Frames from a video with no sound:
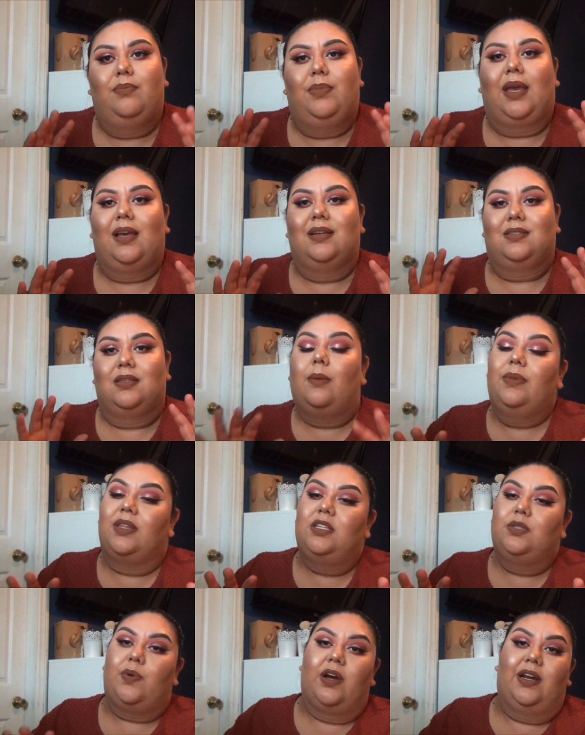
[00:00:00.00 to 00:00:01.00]
because some of
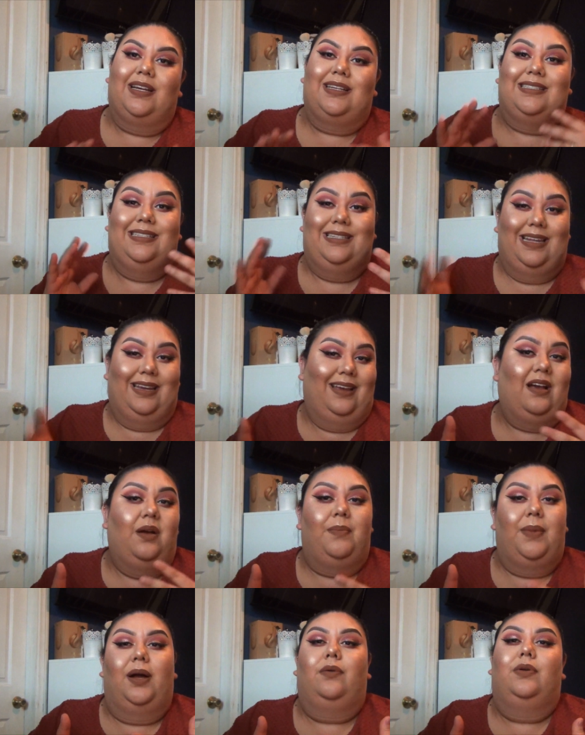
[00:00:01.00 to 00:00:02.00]
these products didn't
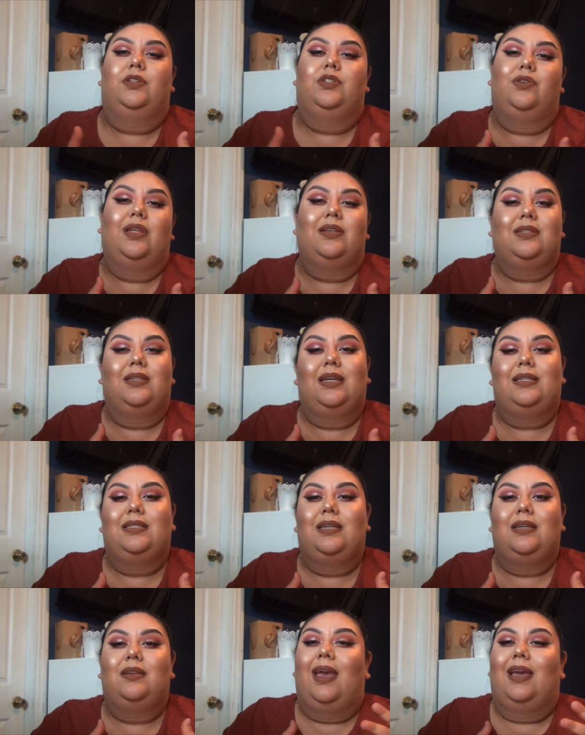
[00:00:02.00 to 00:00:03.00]
come out in
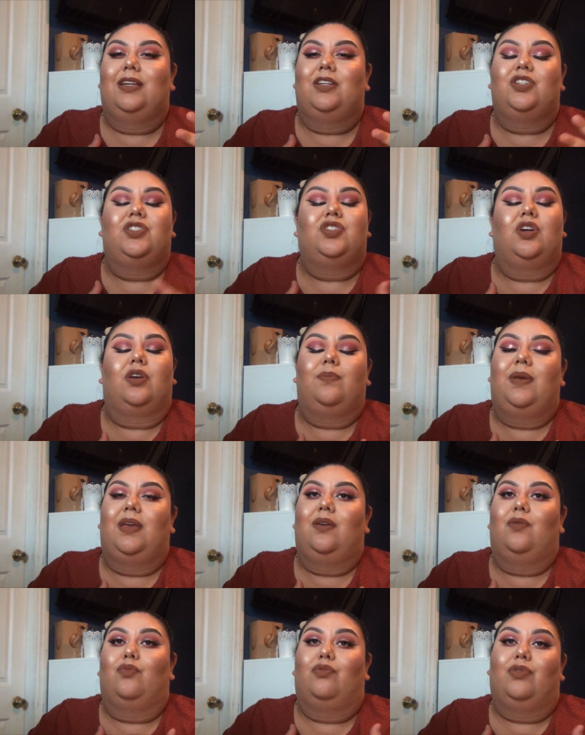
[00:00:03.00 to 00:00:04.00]
2019 and it just took
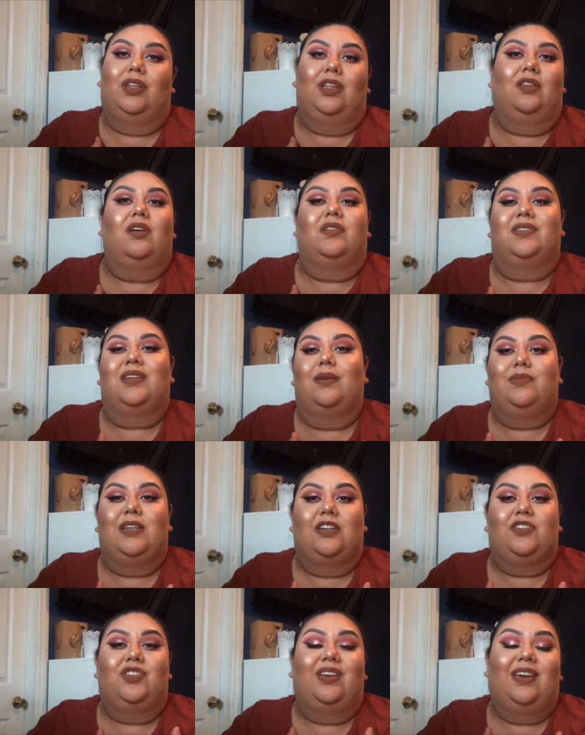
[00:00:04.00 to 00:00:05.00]
me a really long time to
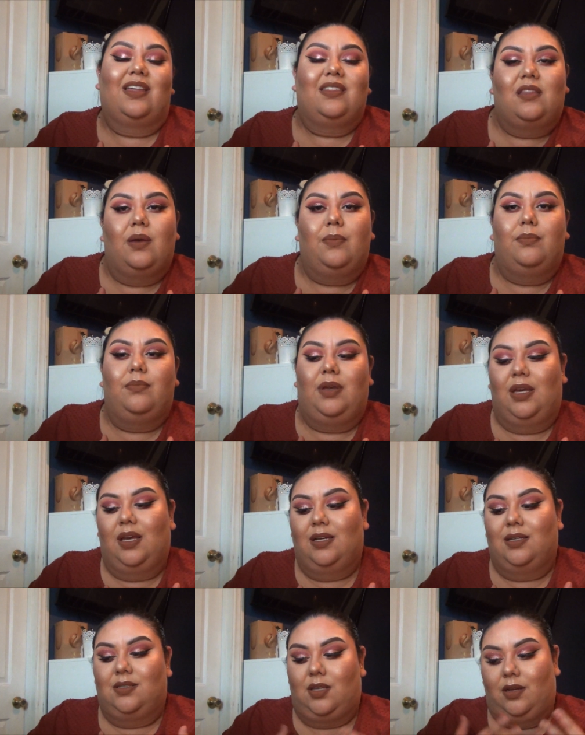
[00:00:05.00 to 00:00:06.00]
actually get them
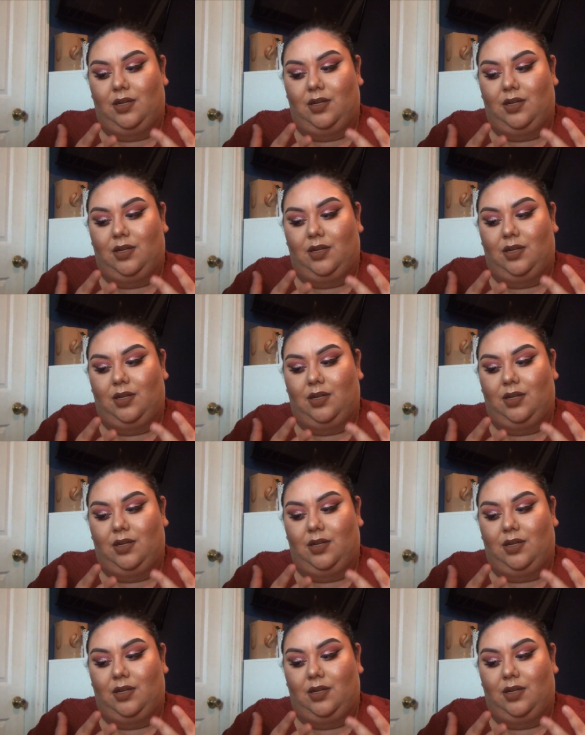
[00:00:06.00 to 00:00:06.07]
because they're